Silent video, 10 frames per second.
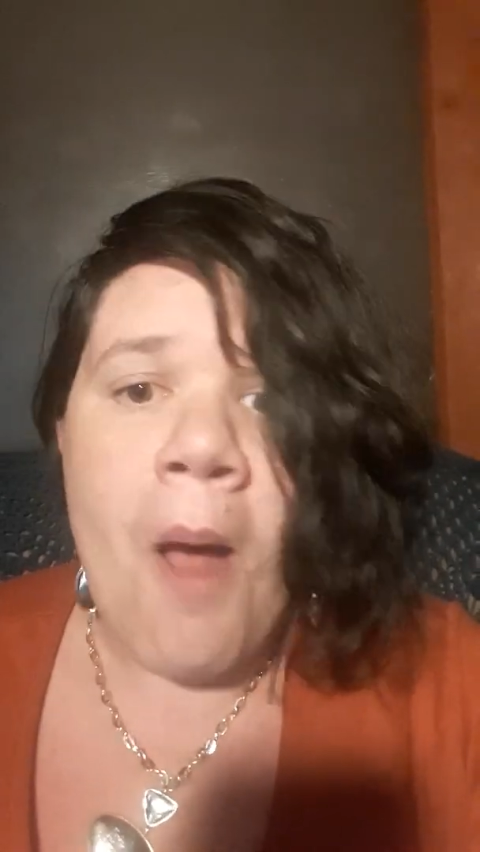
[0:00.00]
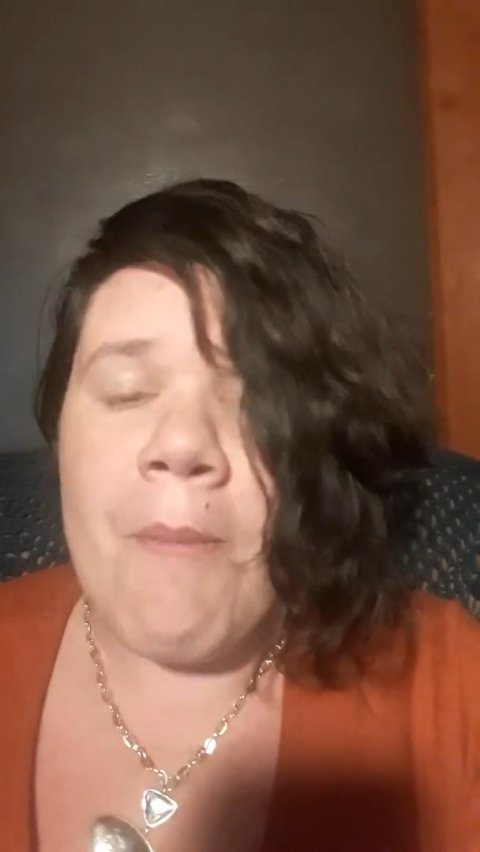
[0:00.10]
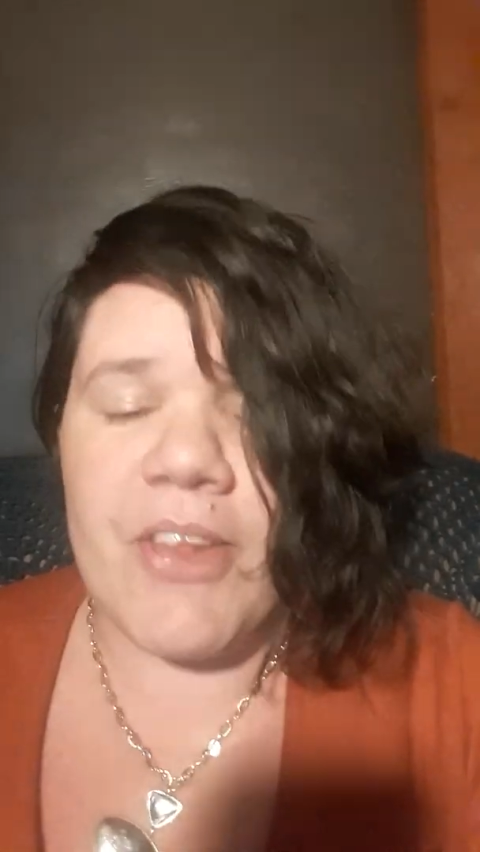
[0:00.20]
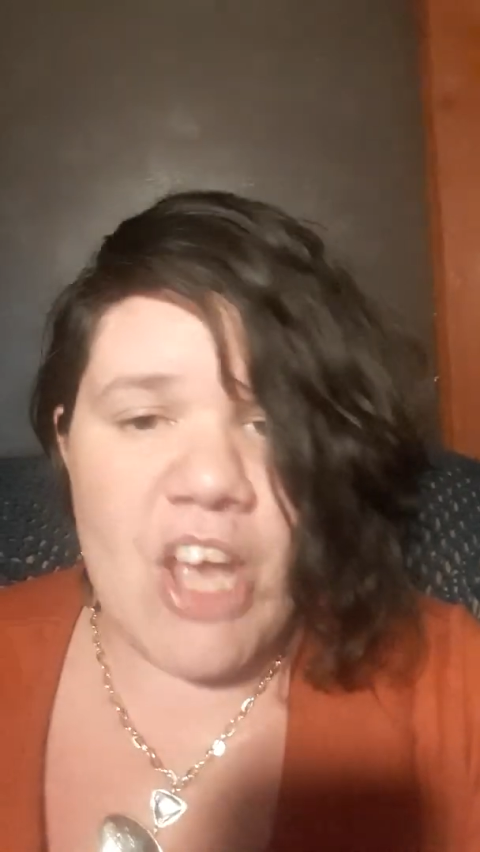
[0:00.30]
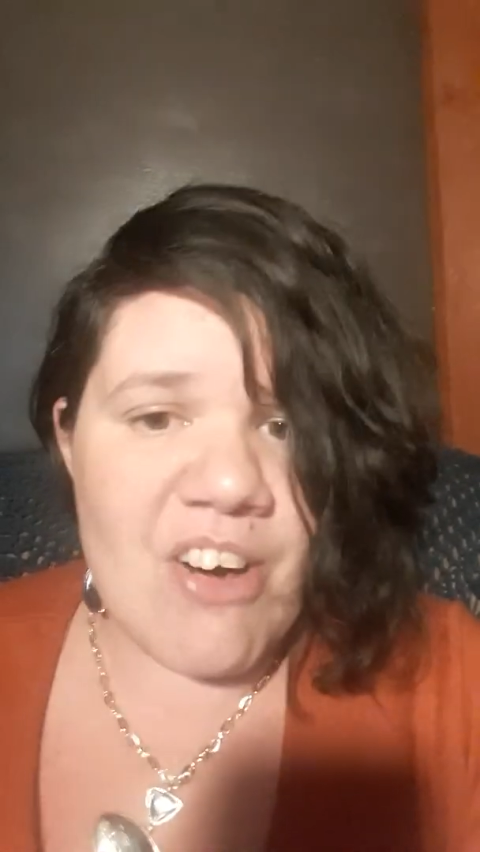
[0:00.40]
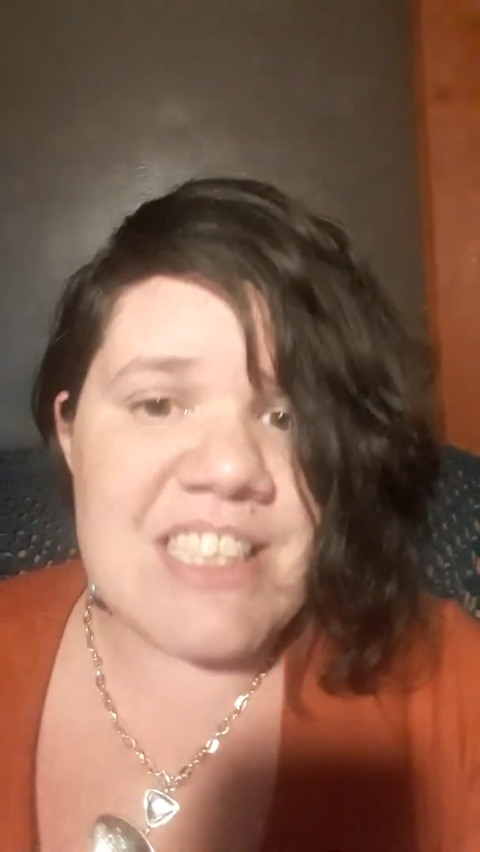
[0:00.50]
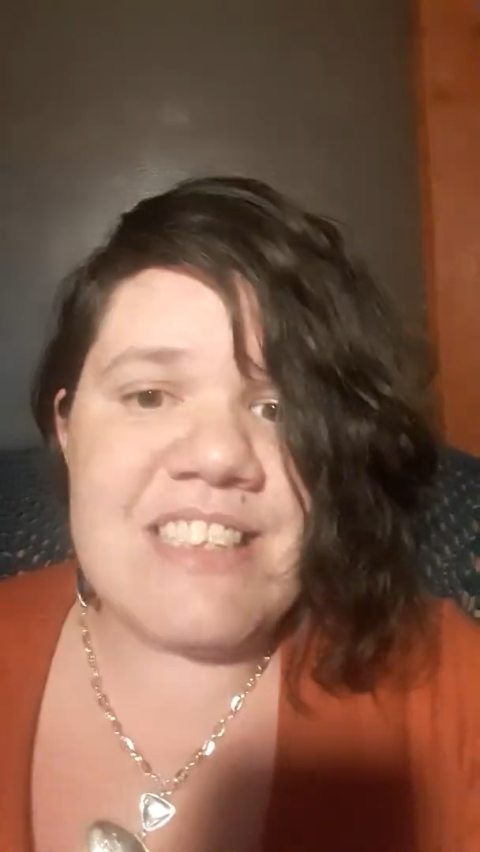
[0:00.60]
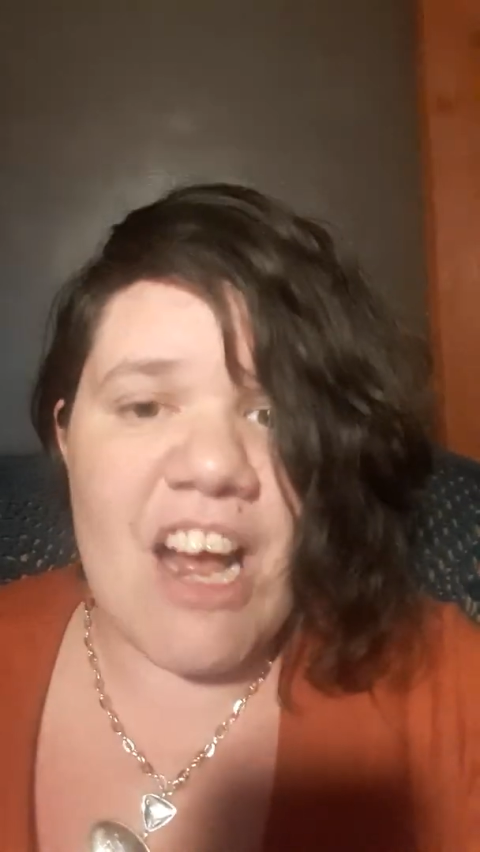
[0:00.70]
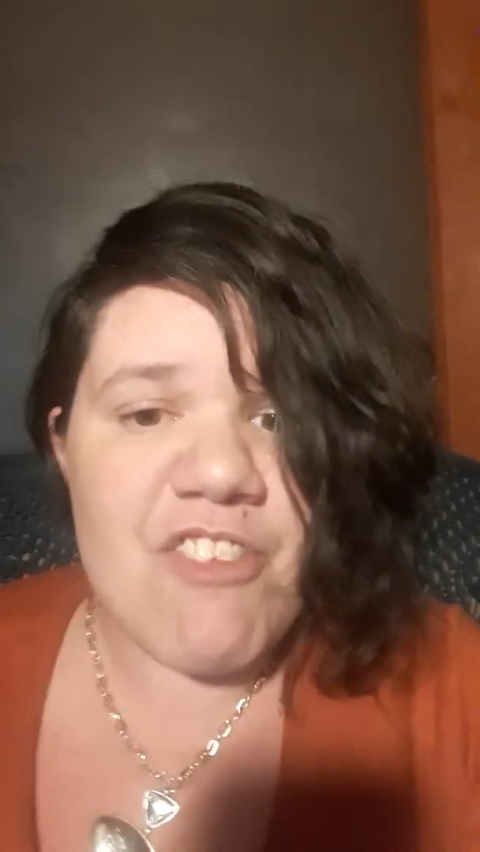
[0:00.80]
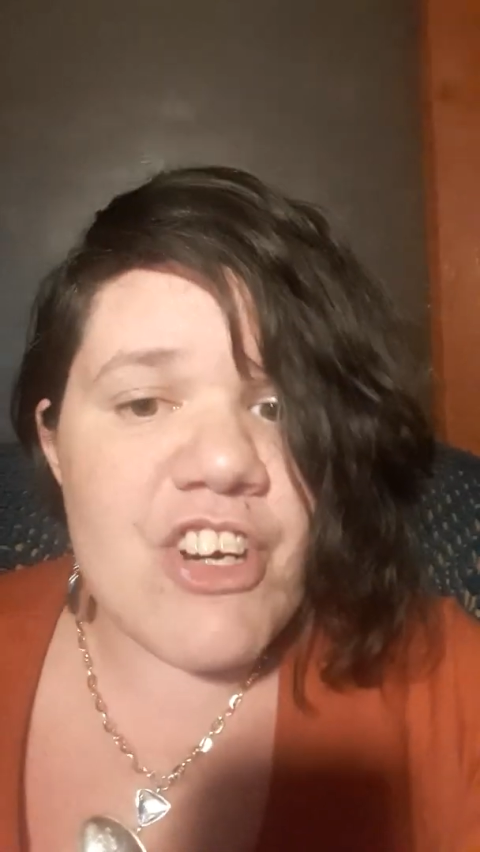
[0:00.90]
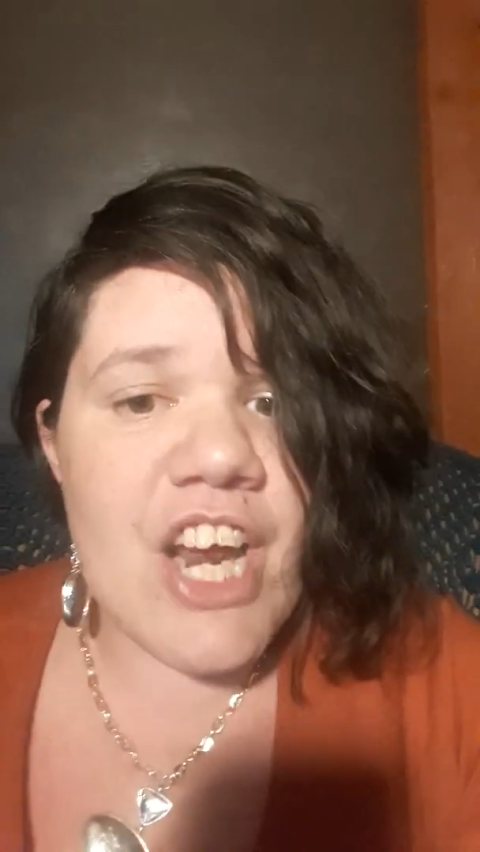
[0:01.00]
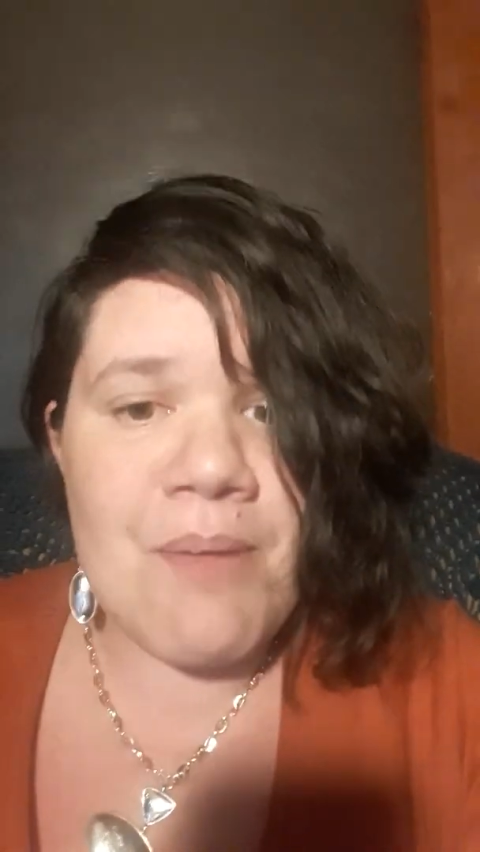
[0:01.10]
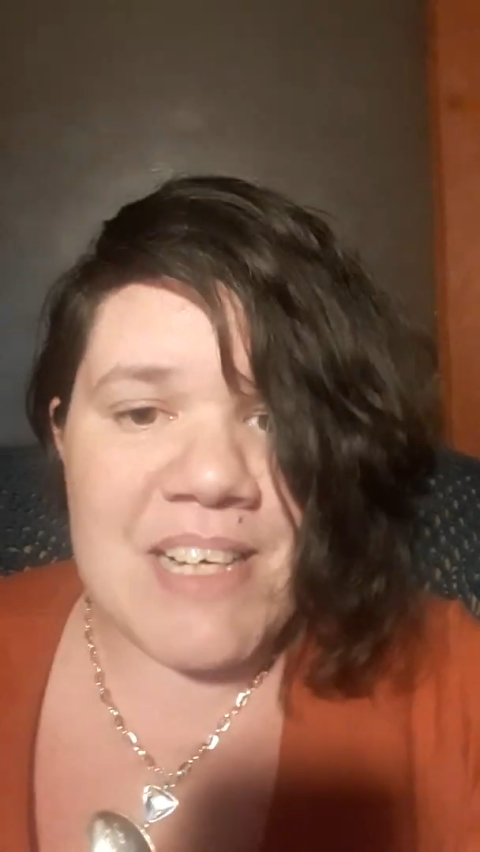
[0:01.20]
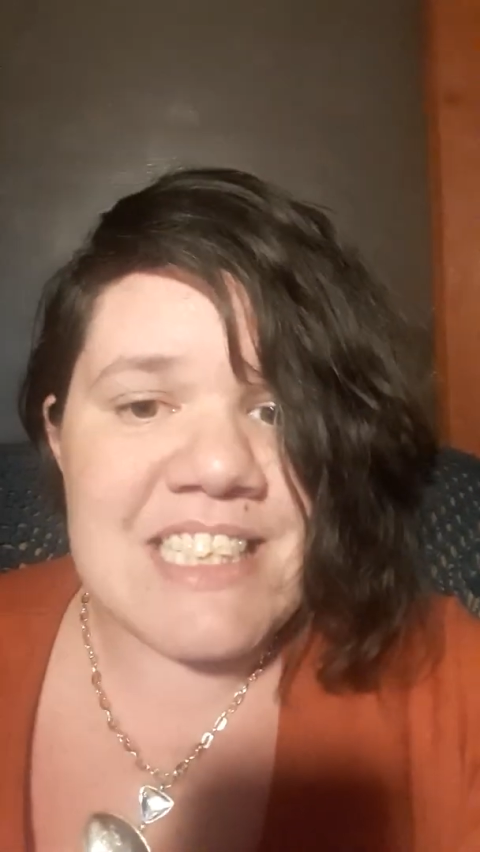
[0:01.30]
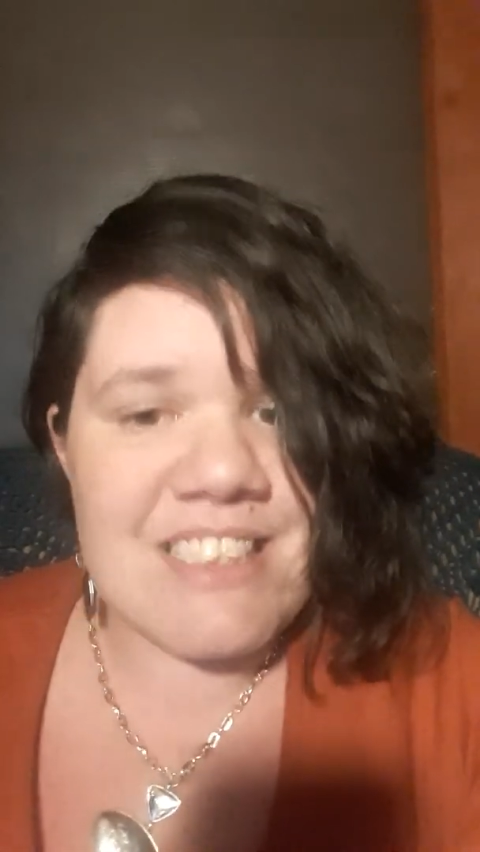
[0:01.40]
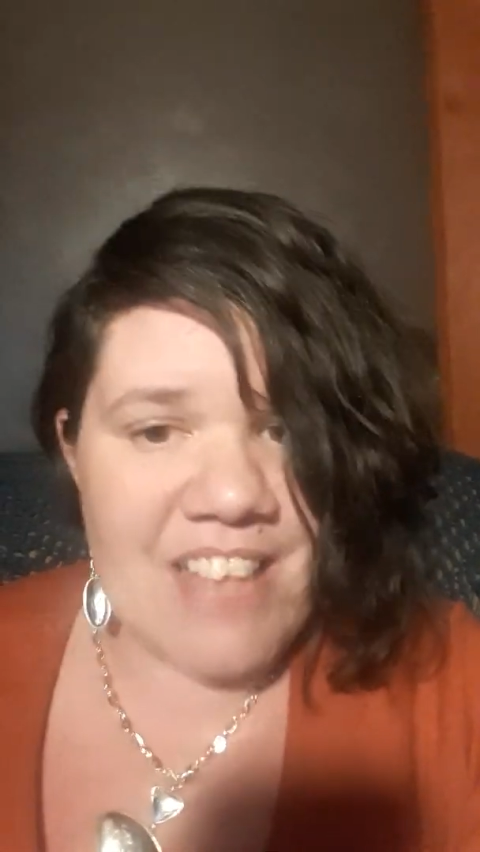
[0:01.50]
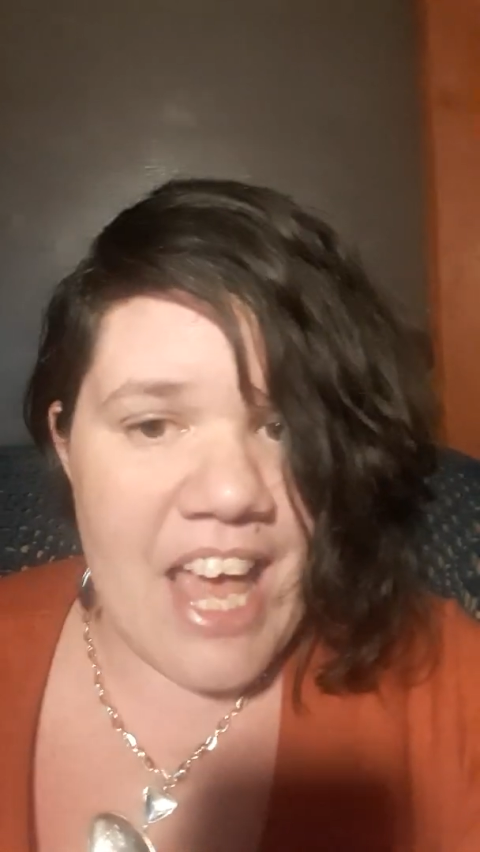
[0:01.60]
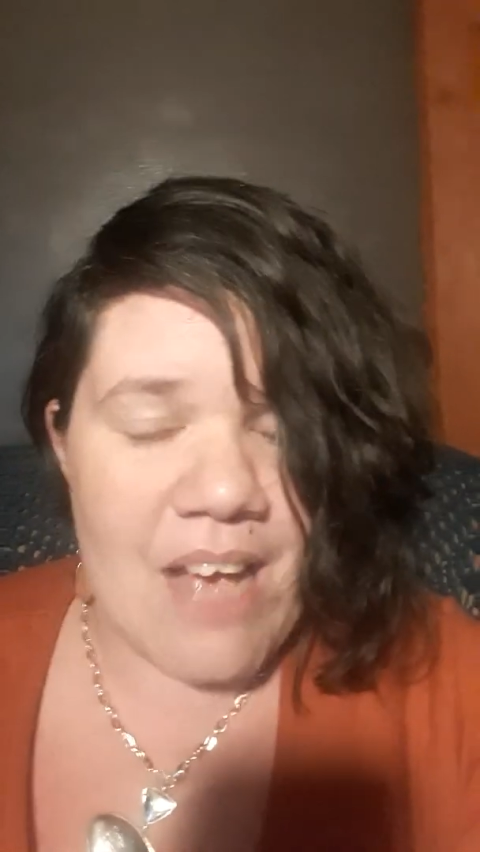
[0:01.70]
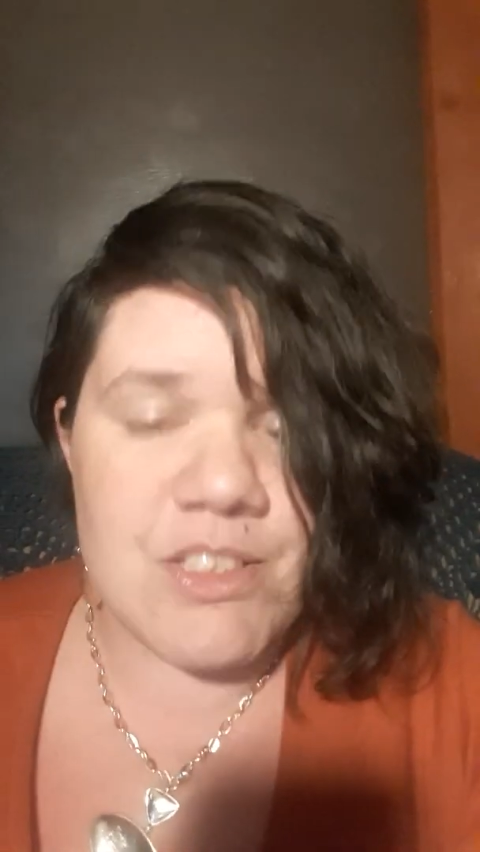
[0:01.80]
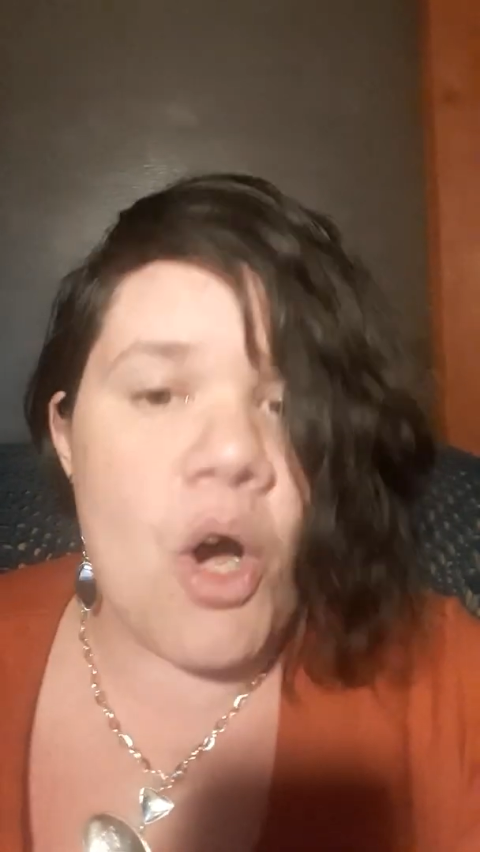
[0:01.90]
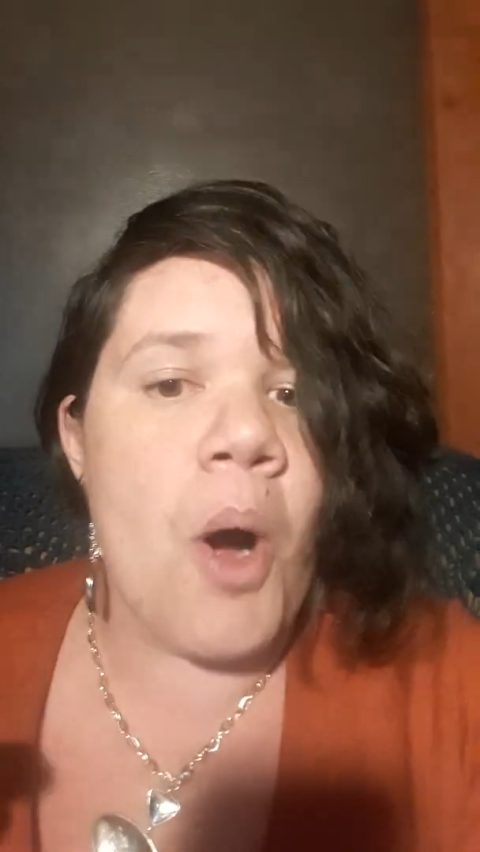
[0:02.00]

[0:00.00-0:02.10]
But there is never going to be slaves